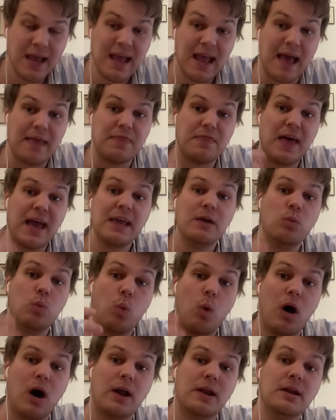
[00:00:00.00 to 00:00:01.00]
And they
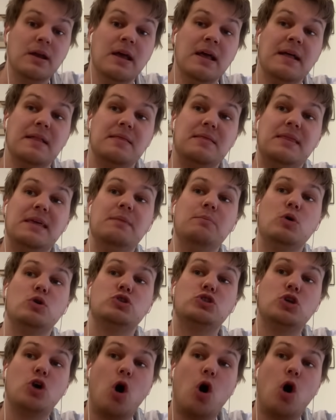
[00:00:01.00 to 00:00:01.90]
won the most